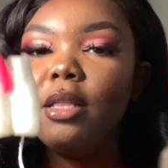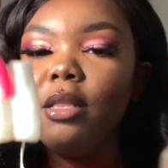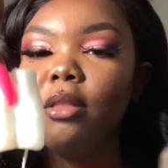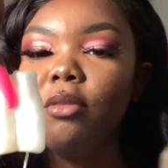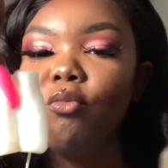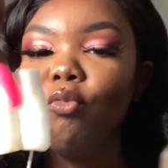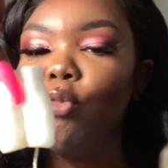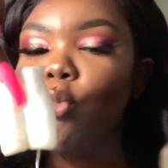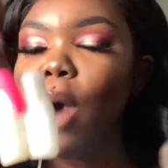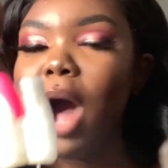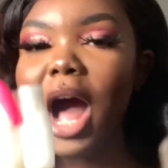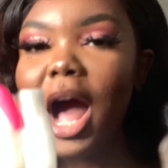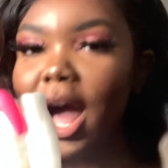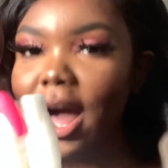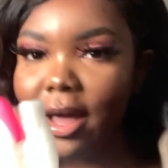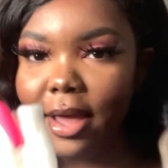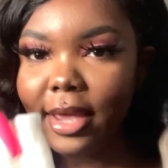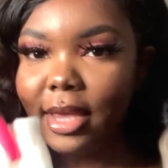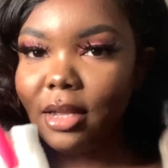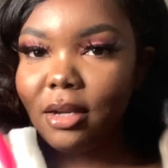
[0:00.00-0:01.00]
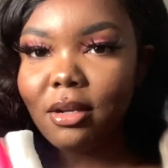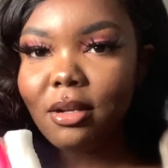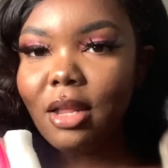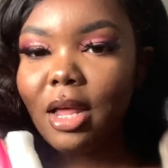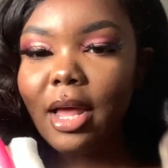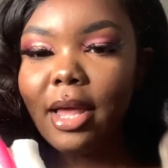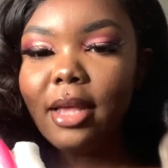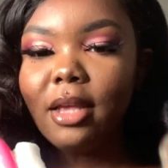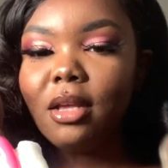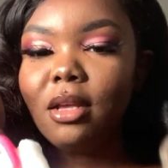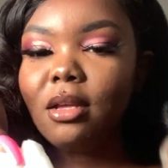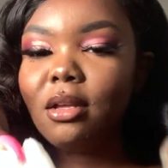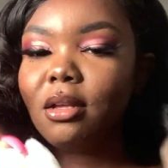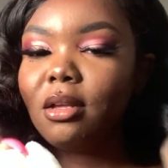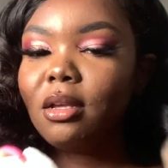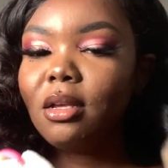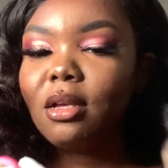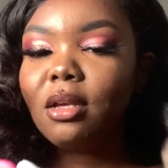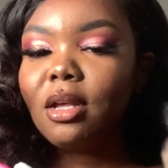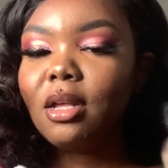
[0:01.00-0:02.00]
Why, like,
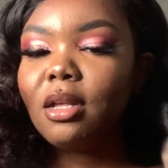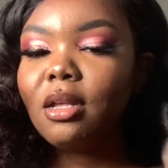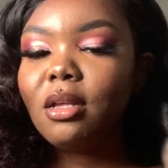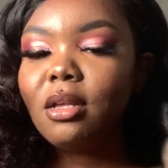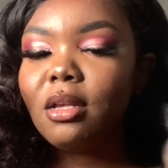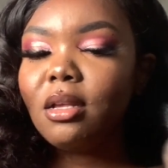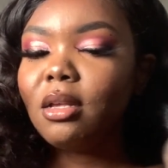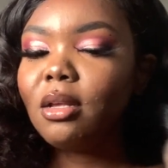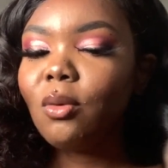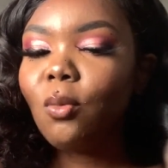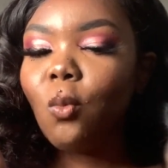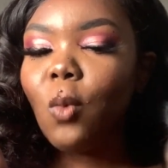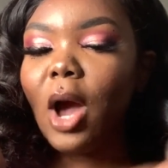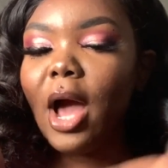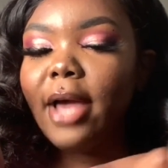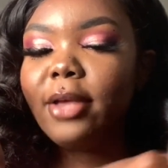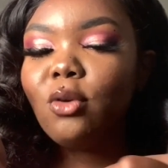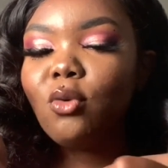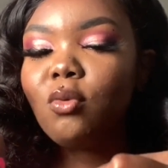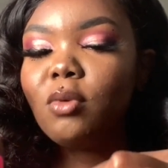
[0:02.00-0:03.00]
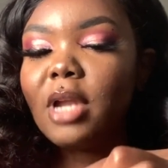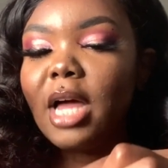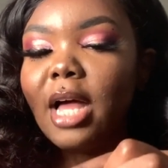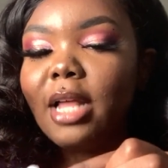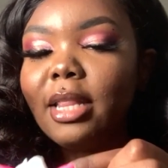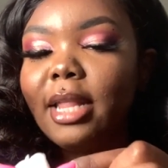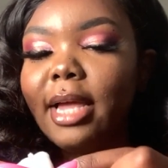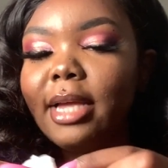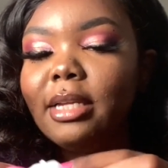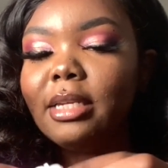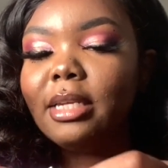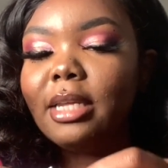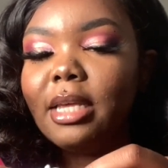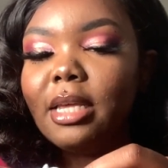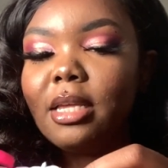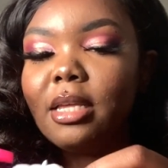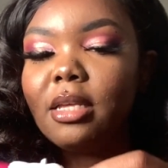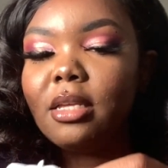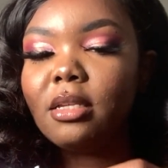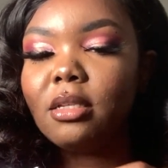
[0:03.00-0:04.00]
why you not like
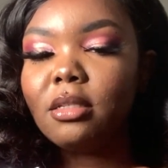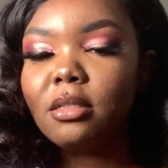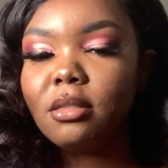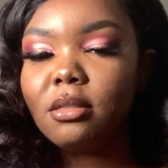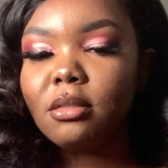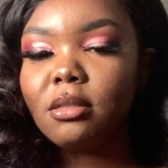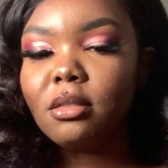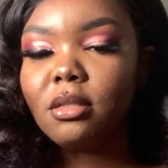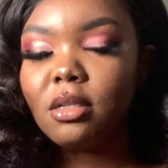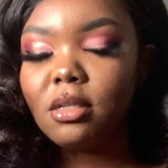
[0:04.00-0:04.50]
this?